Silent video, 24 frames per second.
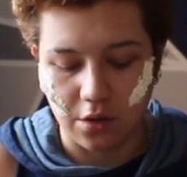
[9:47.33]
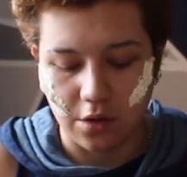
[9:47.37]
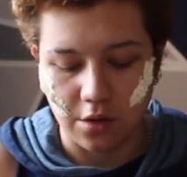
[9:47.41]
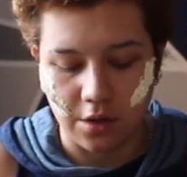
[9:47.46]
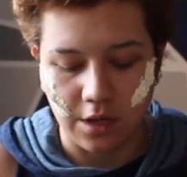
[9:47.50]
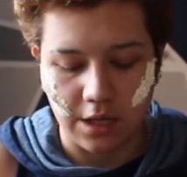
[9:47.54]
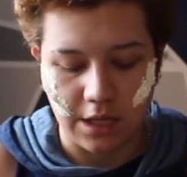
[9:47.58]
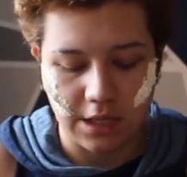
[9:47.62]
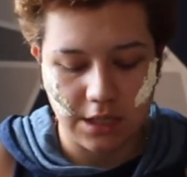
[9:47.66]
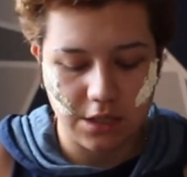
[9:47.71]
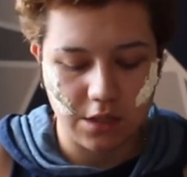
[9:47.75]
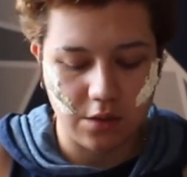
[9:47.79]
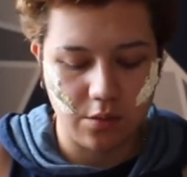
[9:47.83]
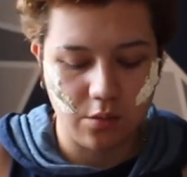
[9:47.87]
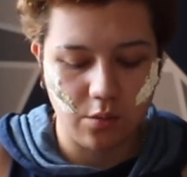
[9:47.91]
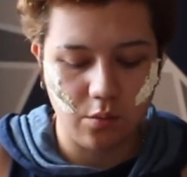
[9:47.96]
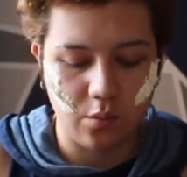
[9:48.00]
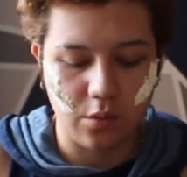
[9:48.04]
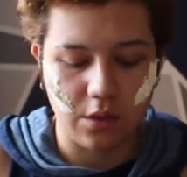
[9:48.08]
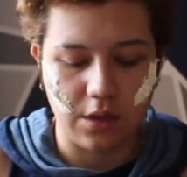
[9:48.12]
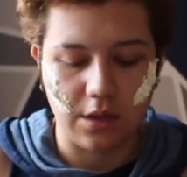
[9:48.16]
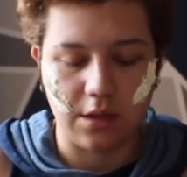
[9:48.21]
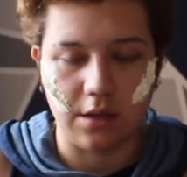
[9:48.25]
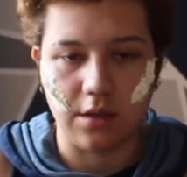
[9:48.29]
connection
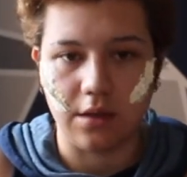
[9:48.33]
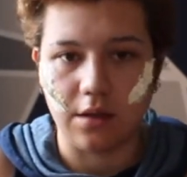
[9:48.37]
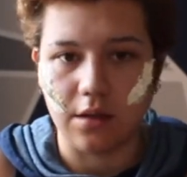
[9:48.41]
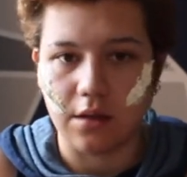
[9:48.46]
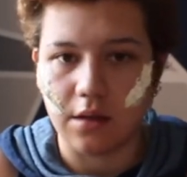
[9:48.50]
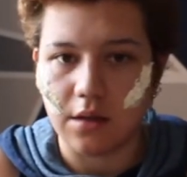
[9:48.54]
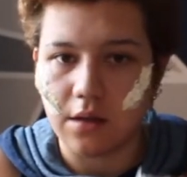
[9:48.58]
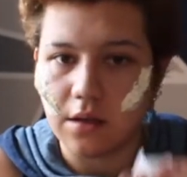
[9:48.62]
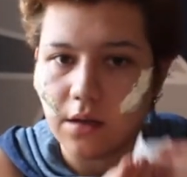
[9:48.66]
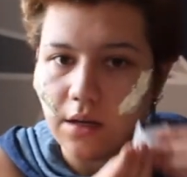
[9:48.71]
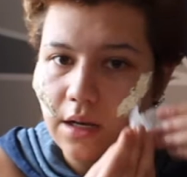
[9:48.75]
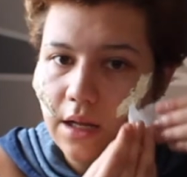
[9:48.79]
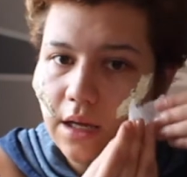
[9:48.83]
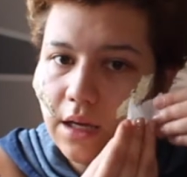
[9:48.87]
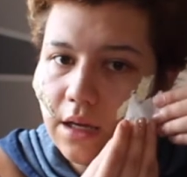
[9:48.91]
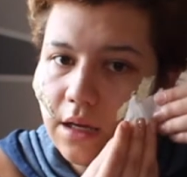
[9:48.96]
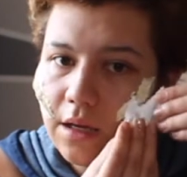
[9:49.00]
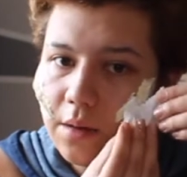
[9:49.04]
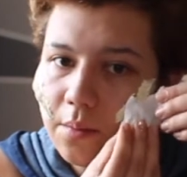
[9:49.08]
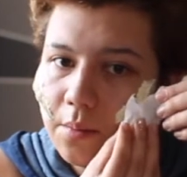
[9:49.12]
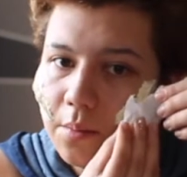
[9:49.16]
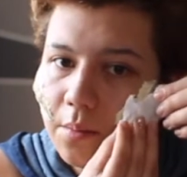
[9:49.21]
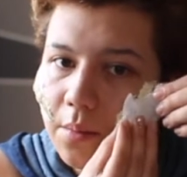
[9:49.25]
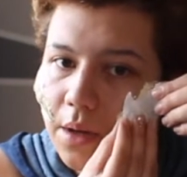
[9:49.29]
with
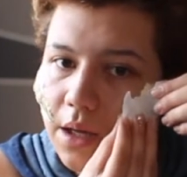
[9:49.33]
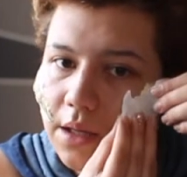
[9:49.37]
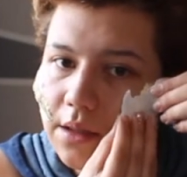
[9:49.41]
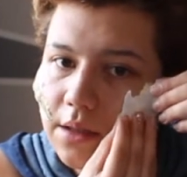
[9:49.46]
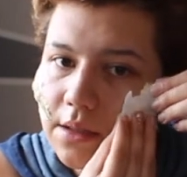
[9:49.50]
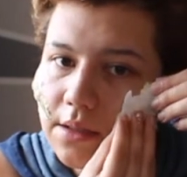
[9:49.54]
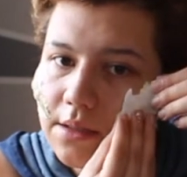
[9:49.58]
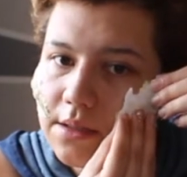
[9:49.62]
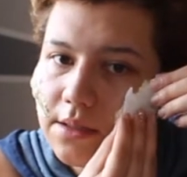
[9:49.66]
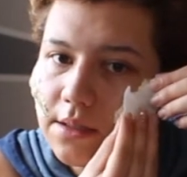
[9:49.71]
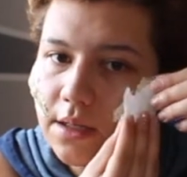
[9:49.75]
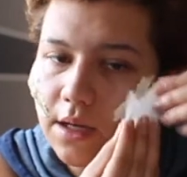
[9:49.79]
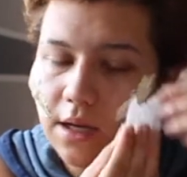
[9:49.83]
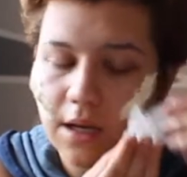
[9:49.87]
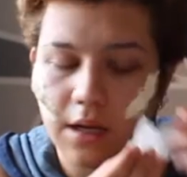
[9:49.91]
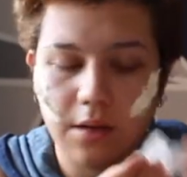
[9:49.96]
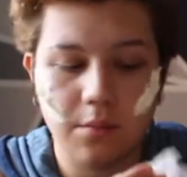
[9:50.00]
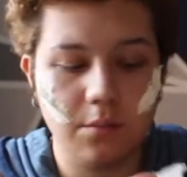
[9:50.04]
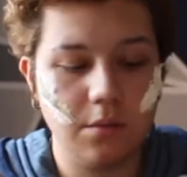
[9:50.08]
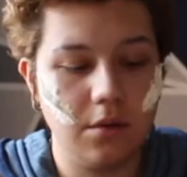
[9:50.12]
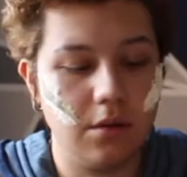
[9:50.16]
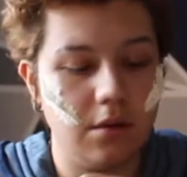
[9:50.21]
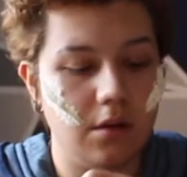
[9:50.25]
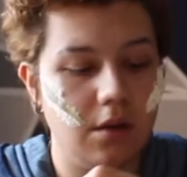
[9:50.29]
Nick by this
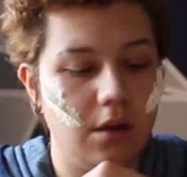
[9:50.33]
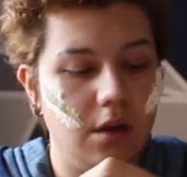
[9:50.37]
time.